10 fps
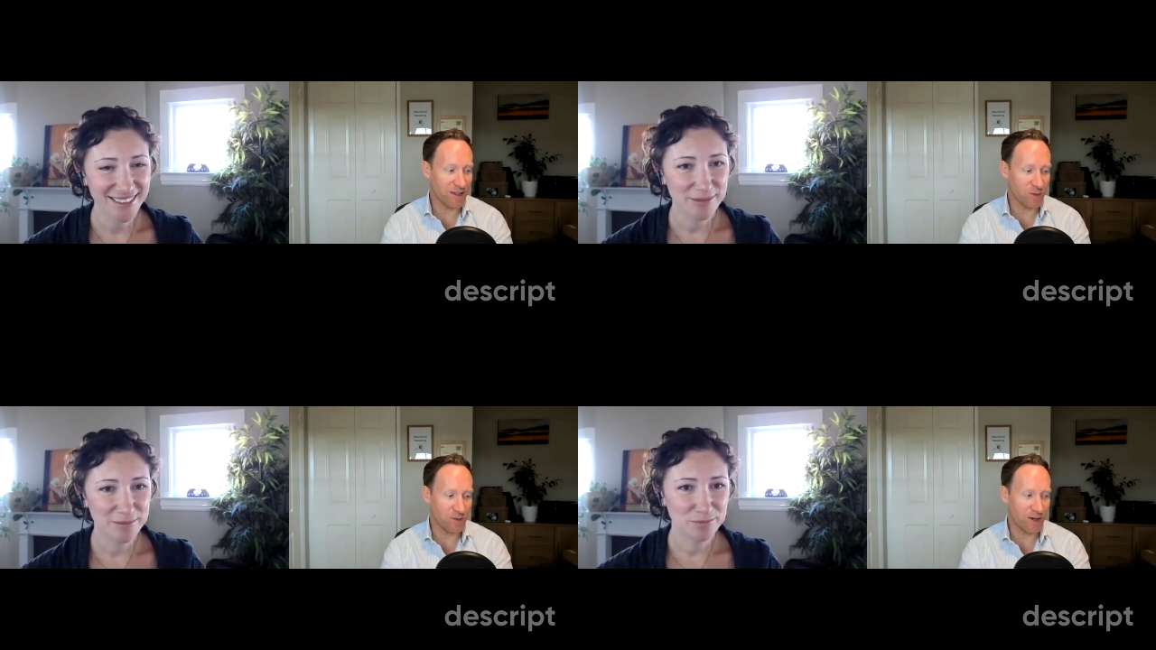
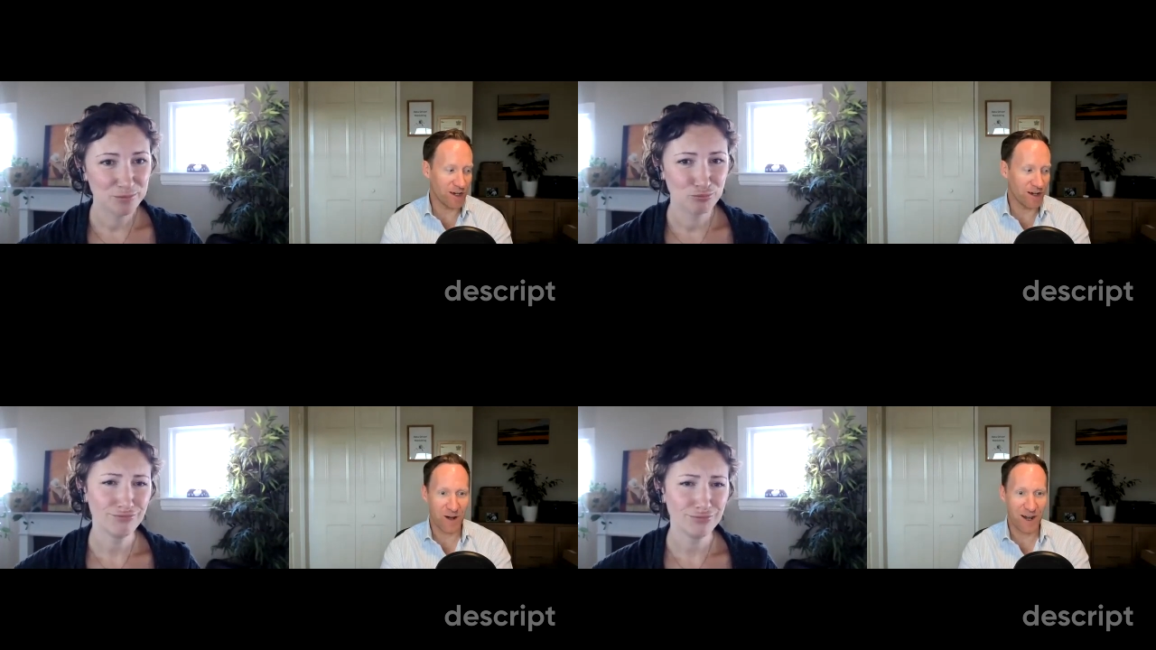Speaker 1: and we made
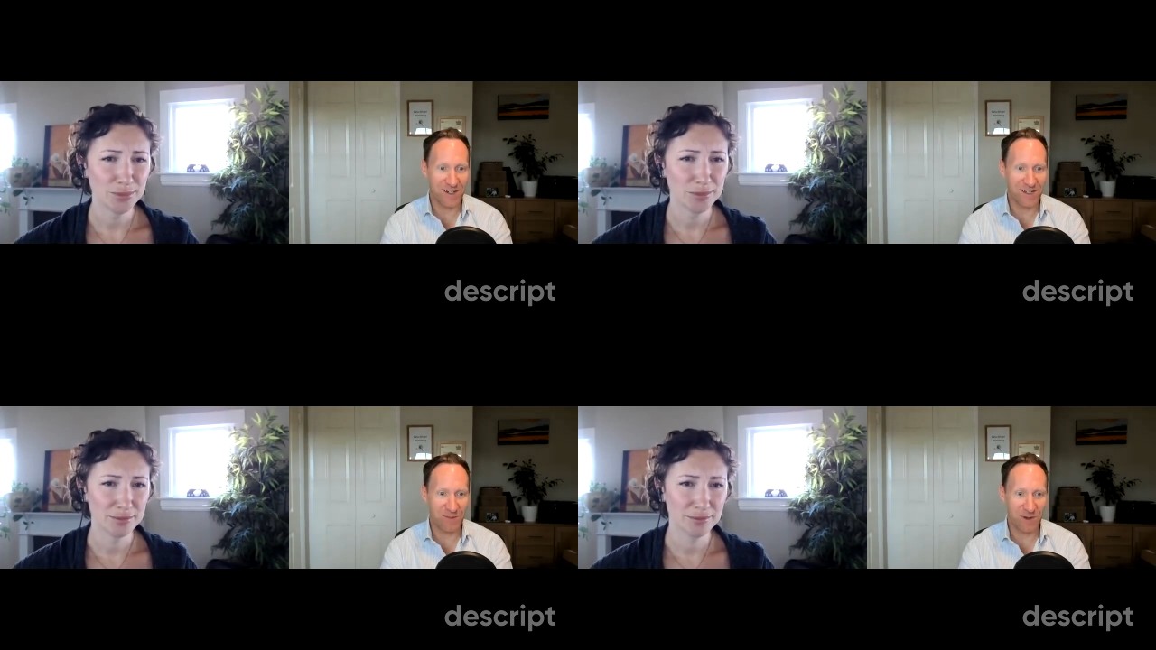
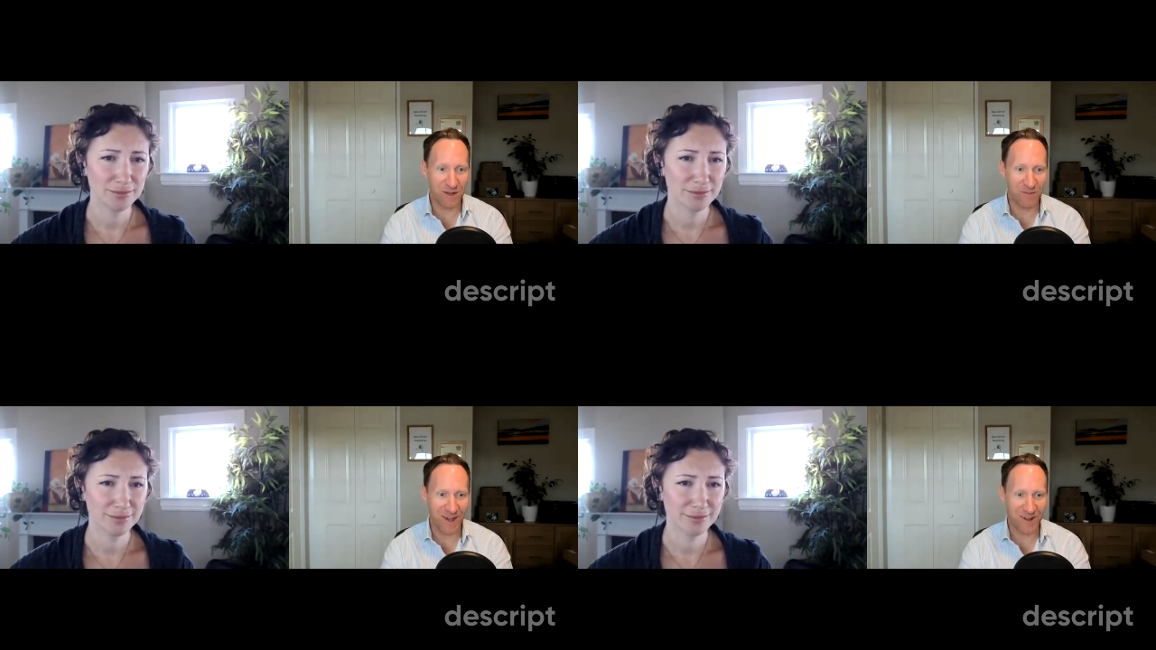plenty of money
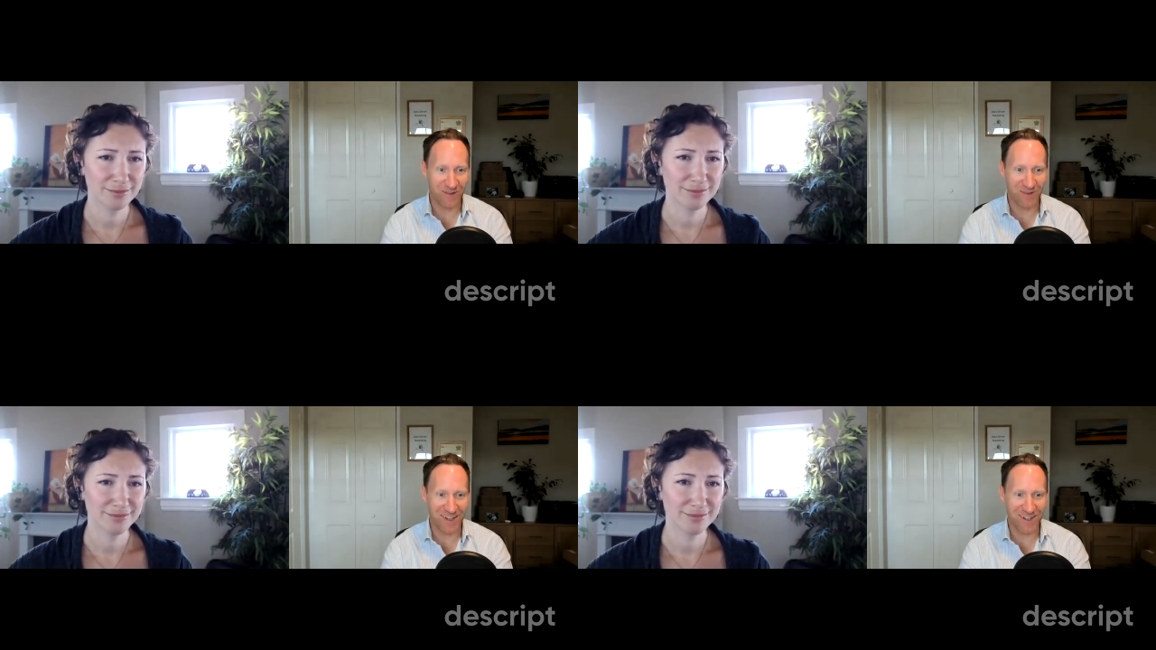back
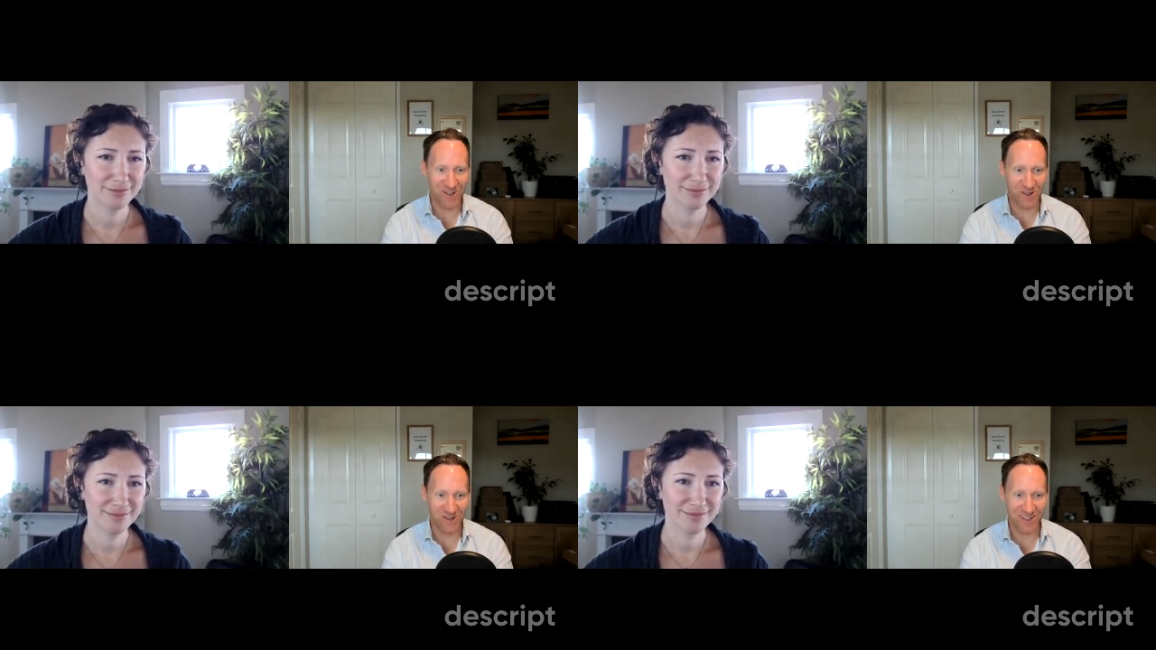off that
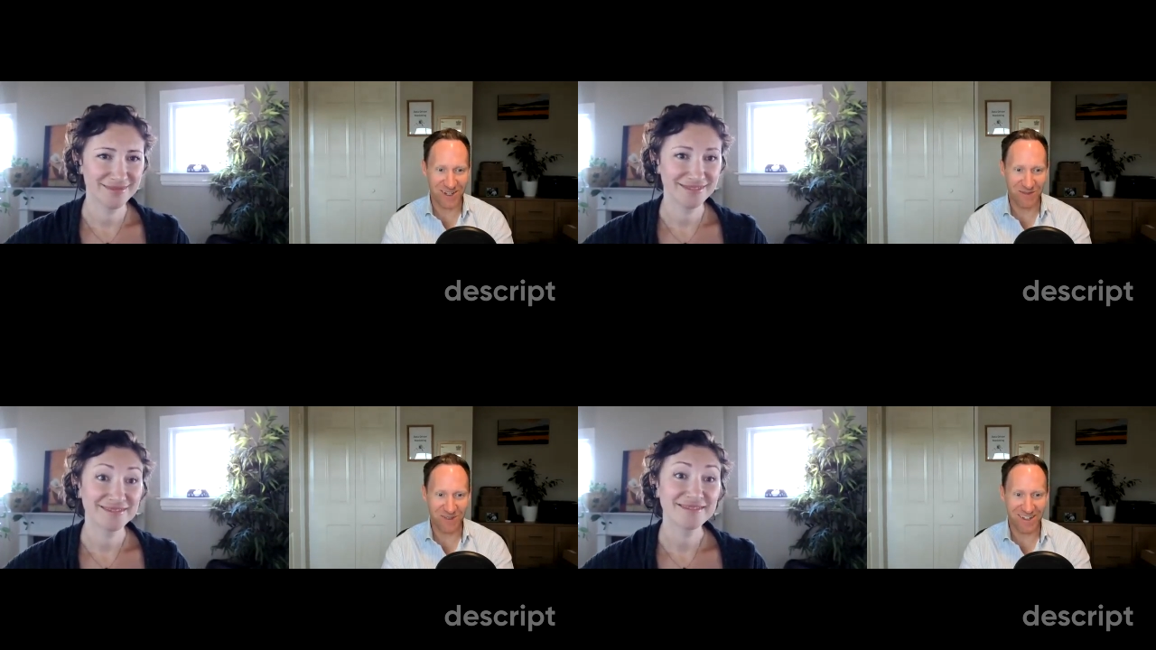insurance
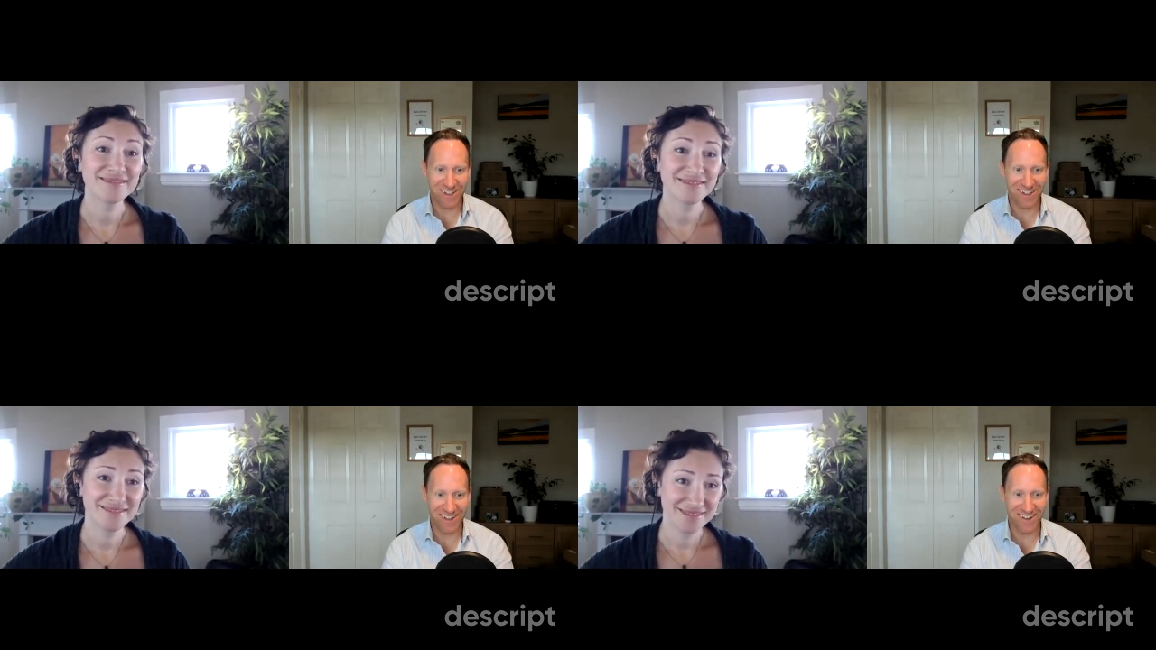company.
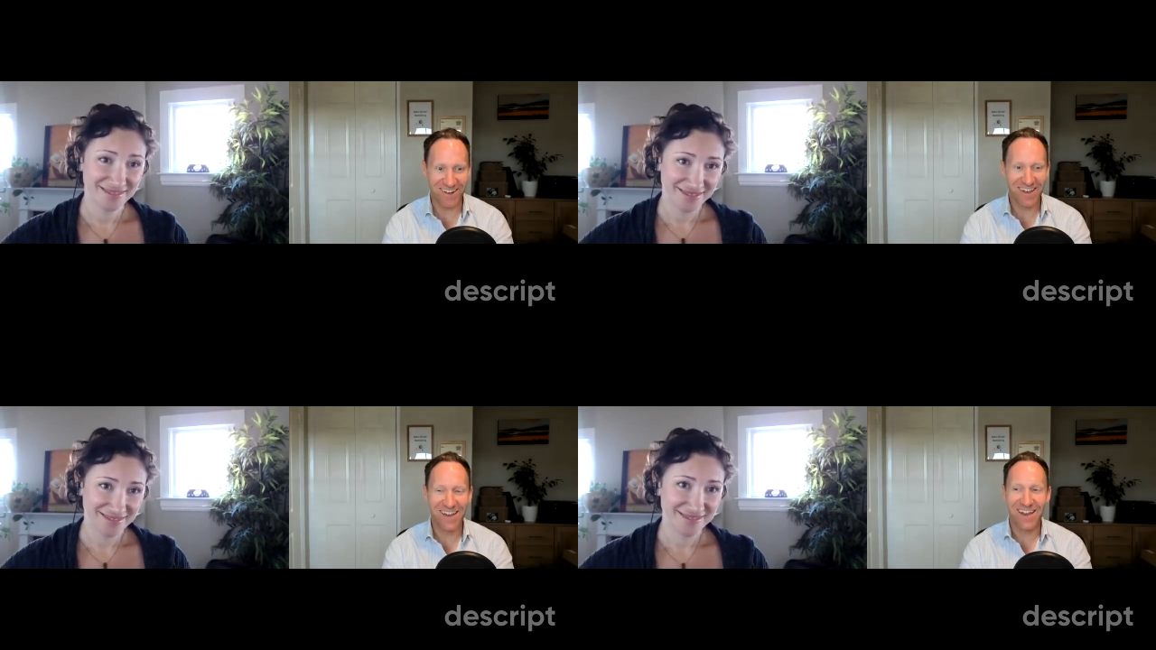You know,
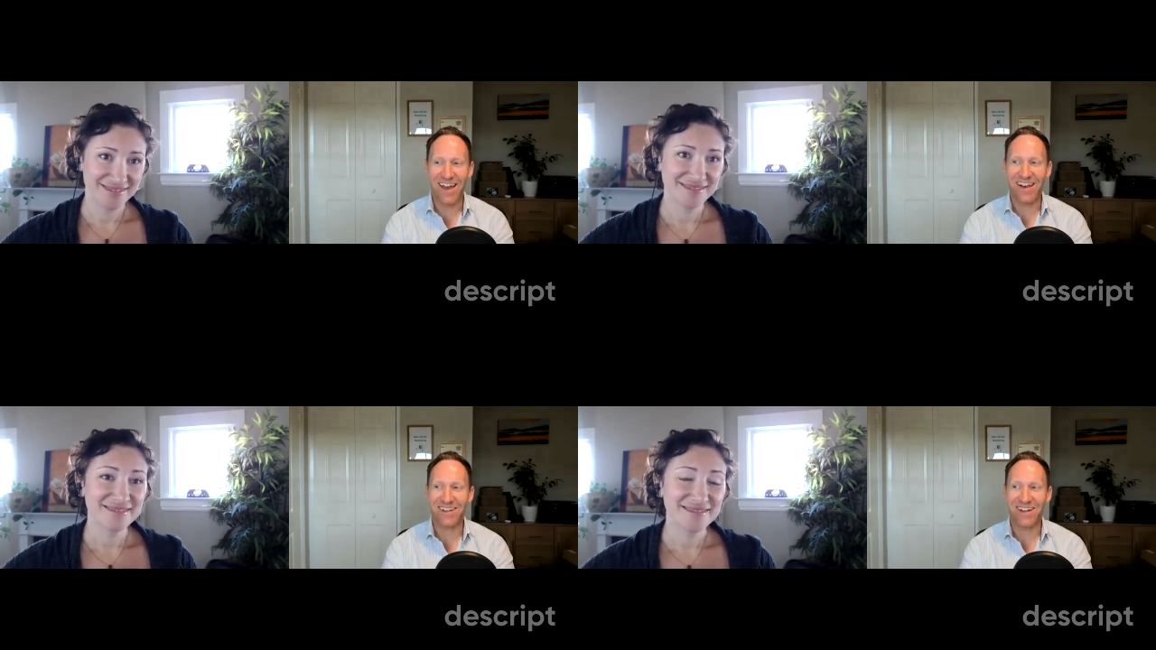
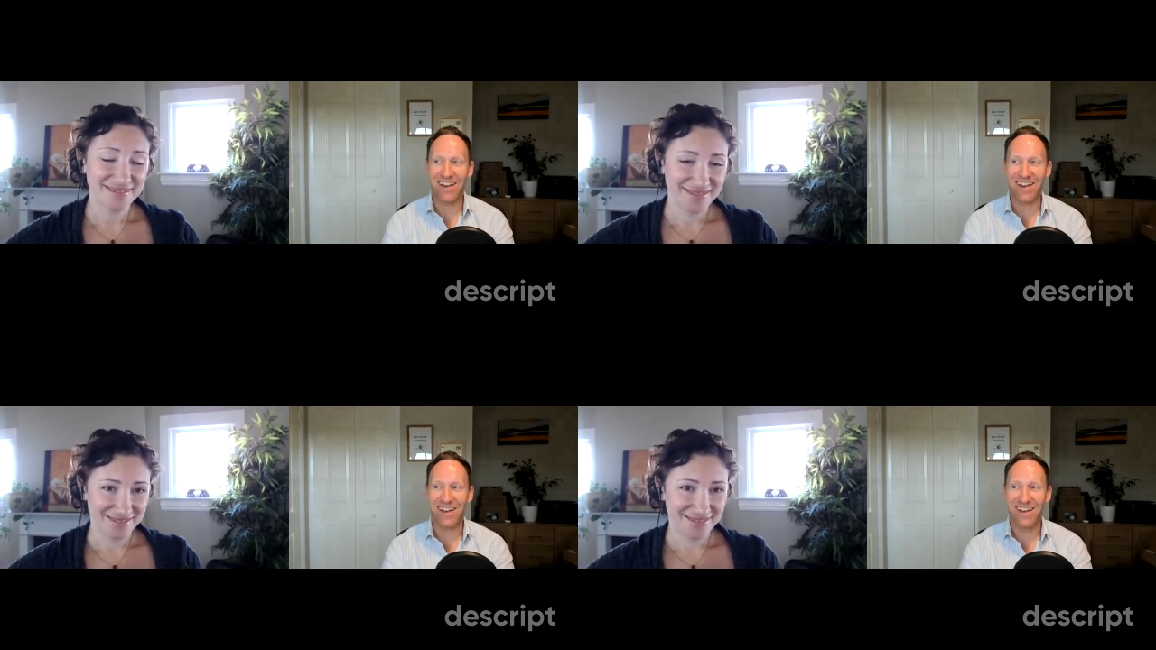and I was
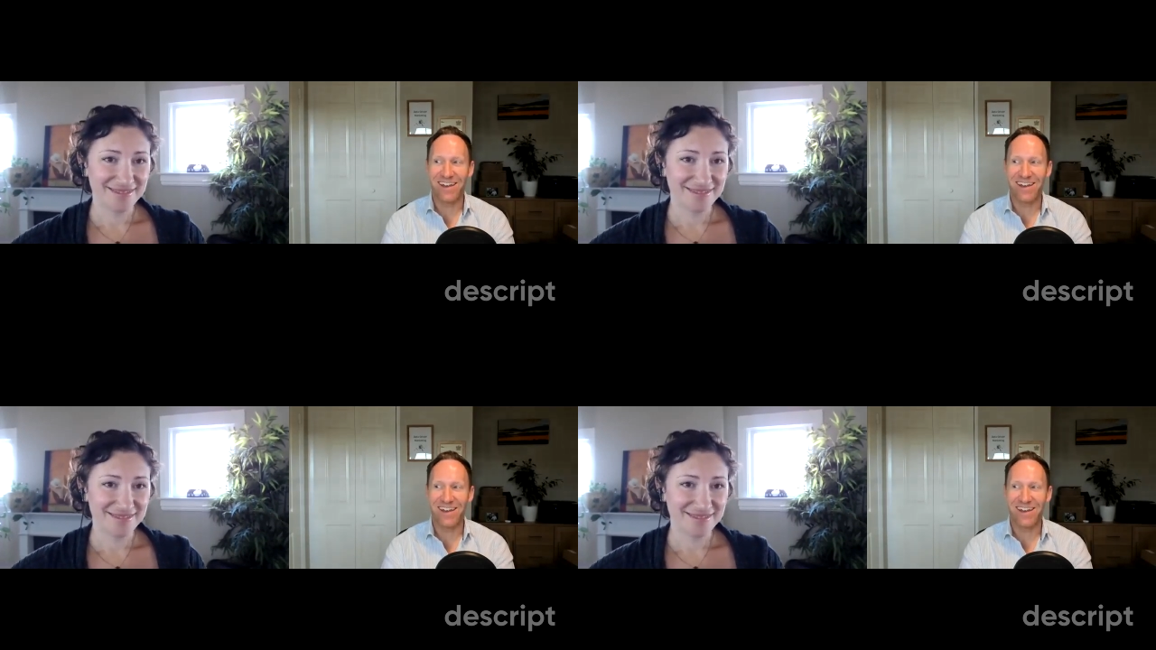like.